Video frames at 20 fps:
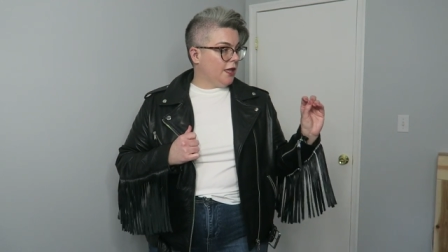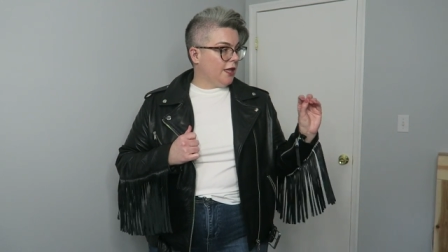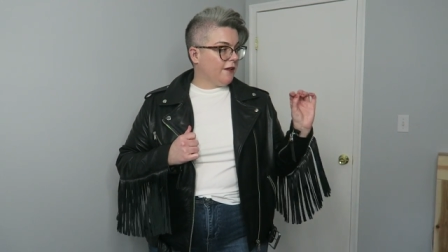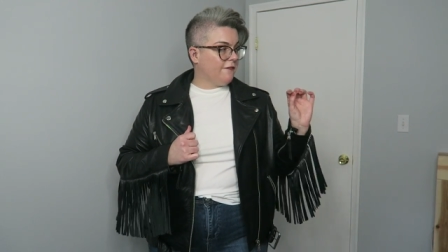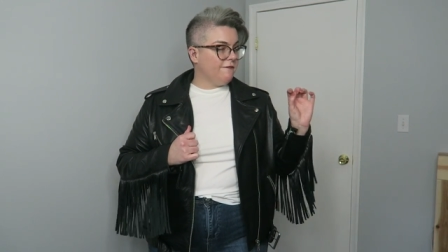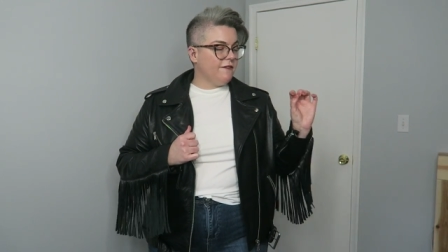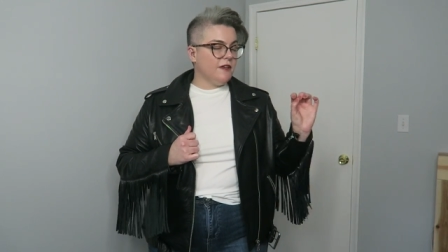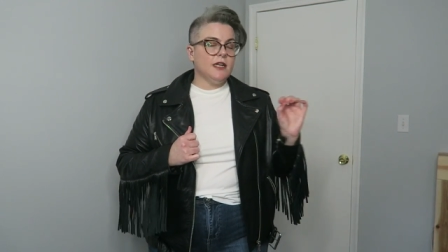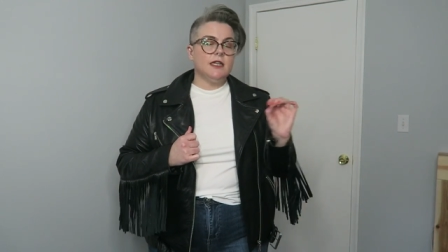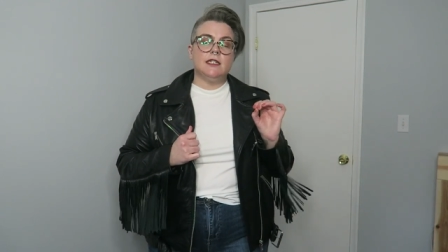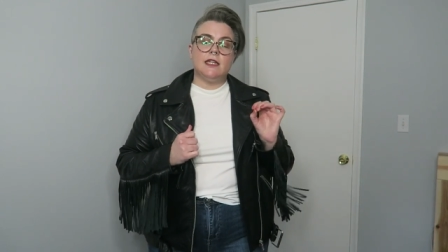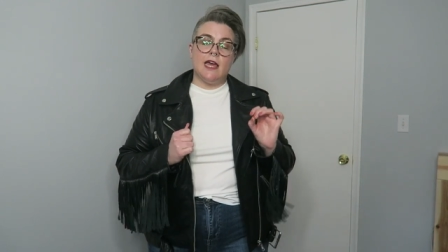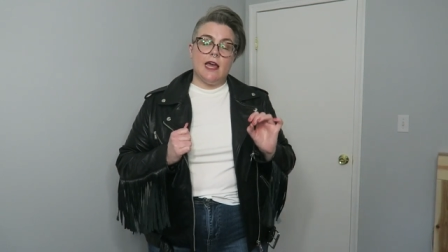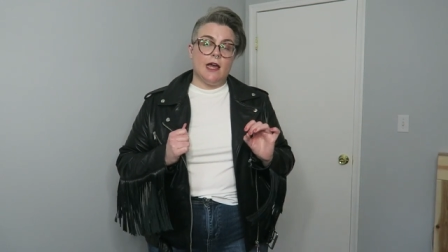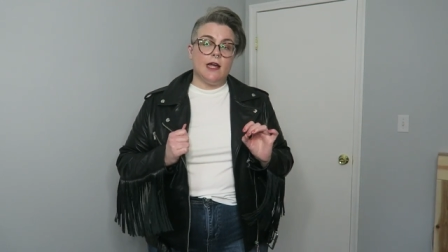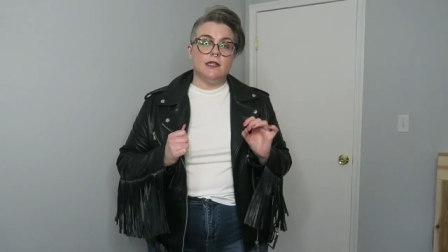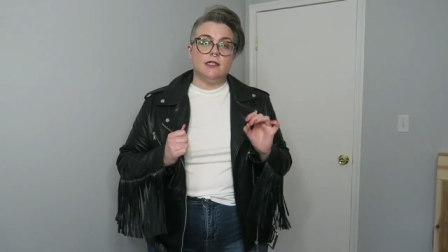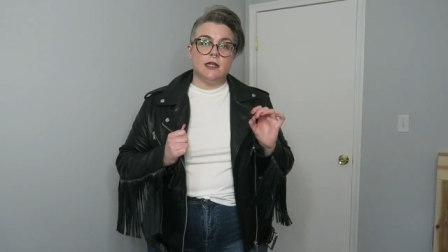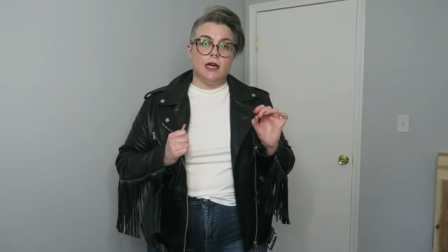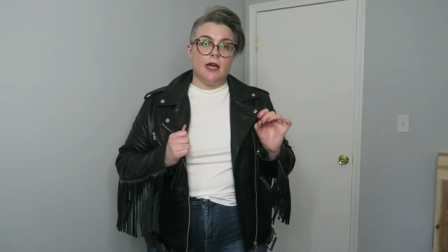like fit a
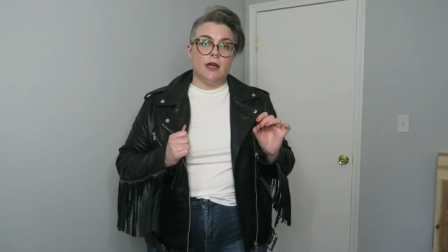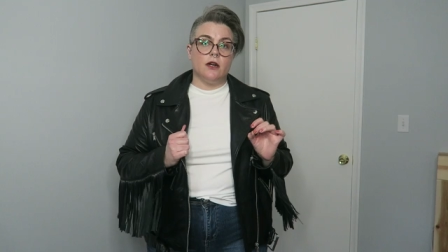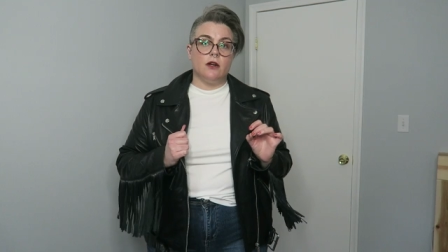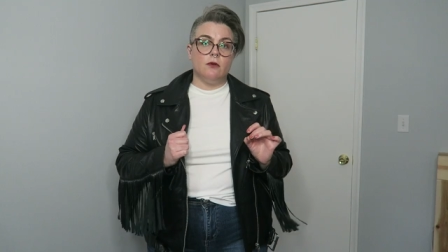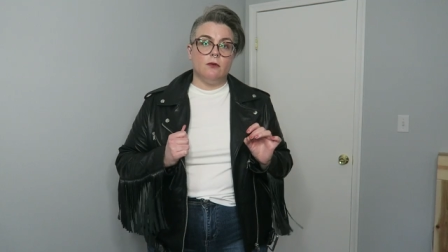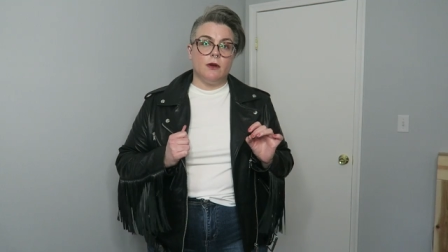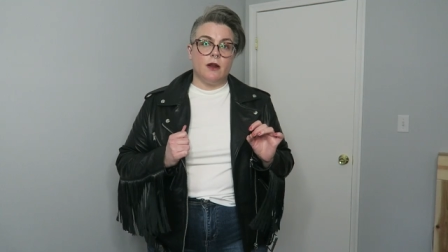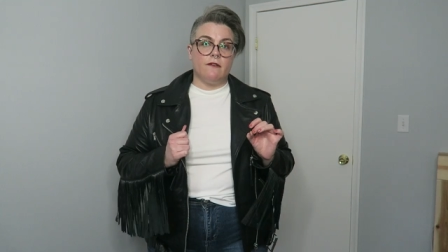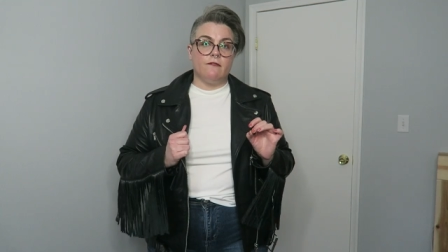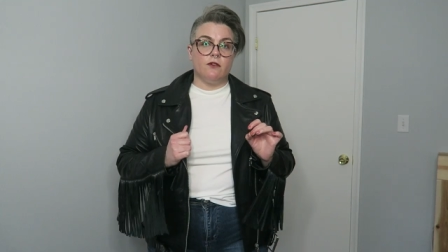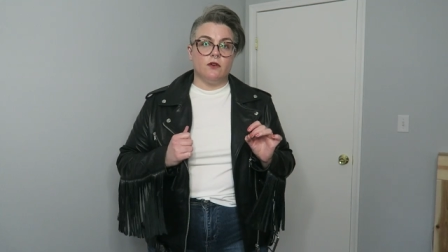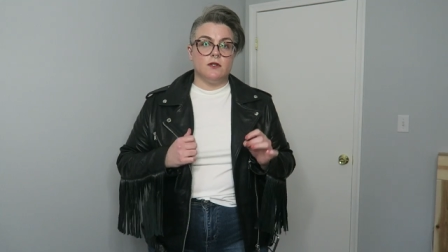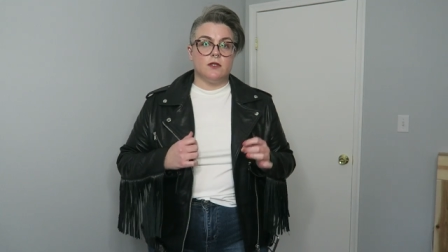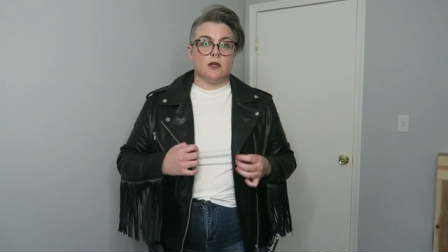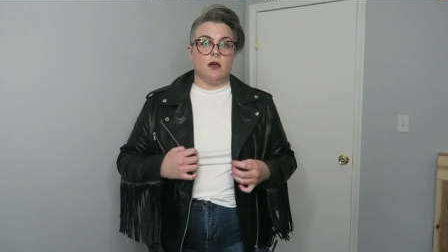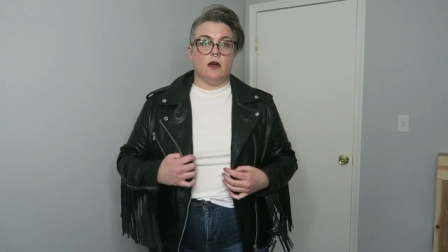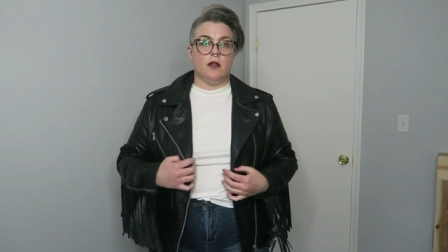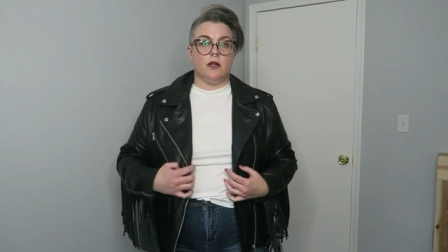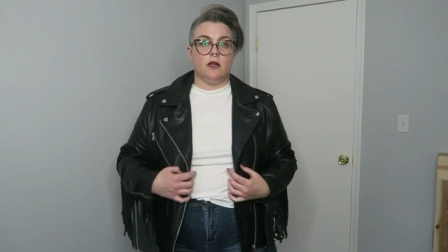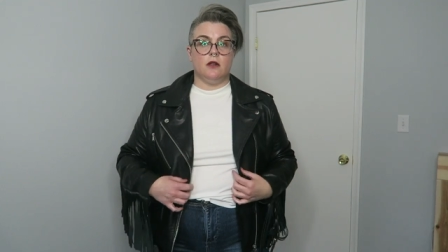tad tighter when I
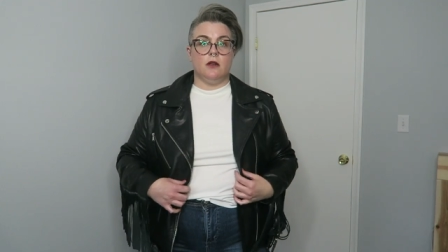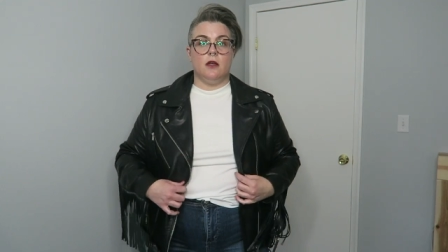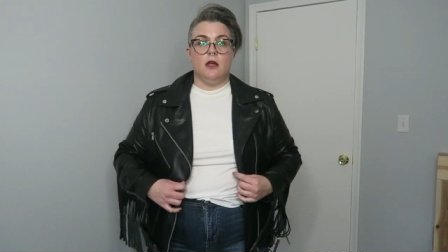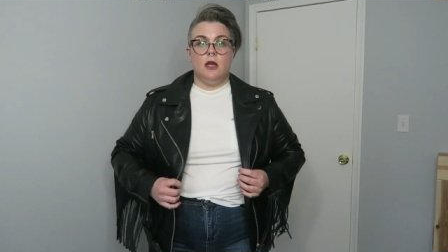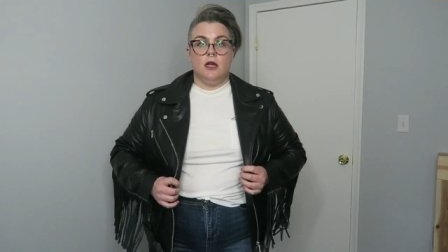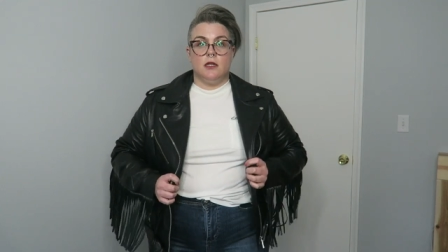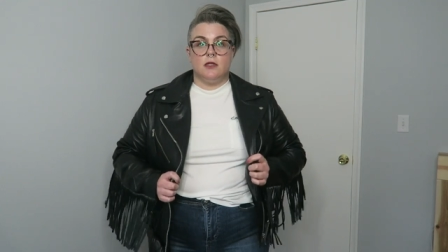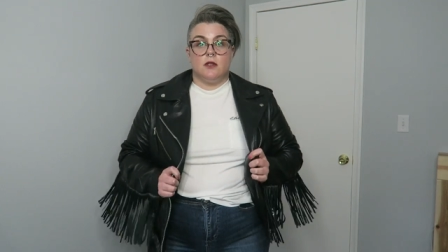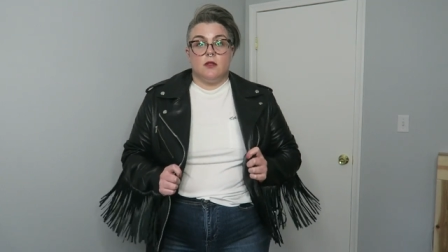first got it.